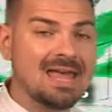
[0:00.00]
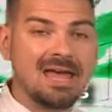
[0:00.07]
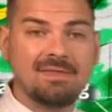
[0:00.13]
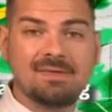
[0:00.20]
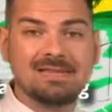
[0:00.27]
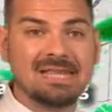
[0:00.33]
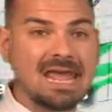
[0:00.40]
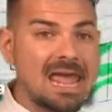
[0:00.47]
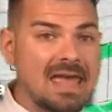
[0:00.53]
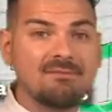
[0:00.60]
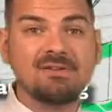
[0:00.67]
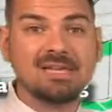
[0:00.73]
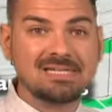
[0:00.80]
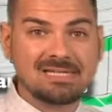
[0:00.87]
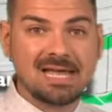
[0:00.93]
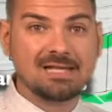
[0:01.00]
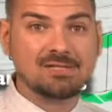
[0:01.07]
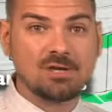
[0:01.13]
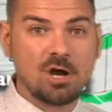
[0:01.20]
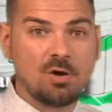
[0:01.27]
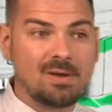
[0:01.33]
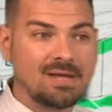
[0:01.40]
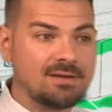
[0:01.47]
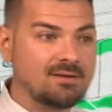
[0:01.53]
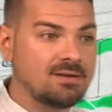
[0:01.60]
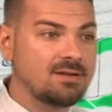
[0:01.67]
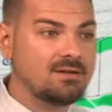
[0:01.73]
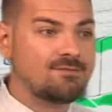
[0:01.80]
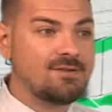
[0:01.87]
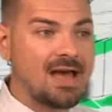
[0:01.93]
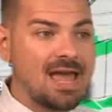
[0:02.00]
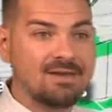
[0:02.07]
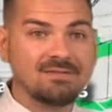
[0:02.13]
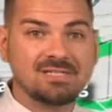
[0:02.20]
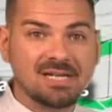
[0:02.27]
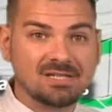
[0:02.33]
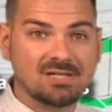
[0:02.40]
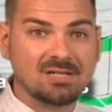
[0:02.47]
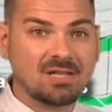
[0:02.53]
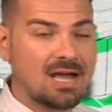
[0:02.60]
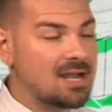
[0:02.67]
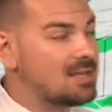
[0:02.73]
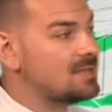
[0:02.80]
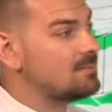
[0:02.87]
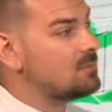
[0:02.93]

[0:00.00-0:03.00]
I think the heaviest gets going 5-6 o'clock in the